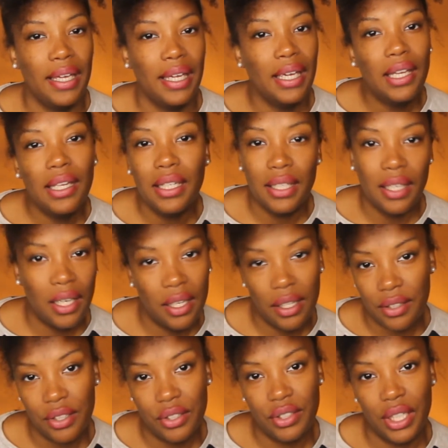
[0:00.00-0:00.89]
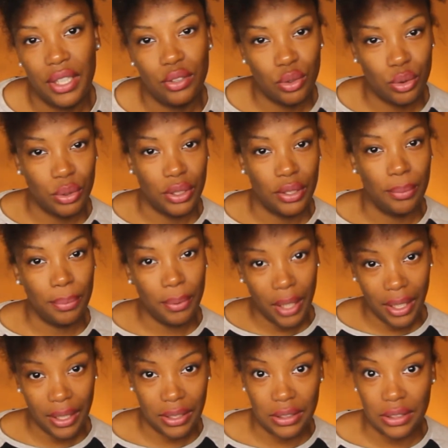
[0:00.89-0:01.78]
any other natural hair
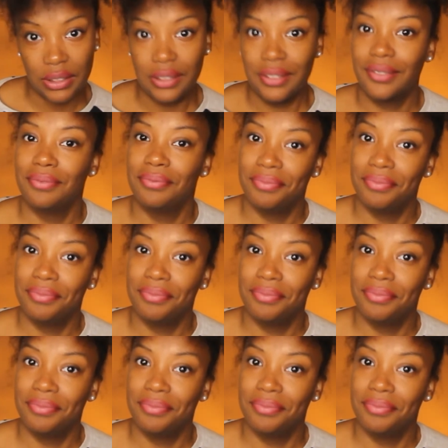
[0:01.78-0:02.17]
products.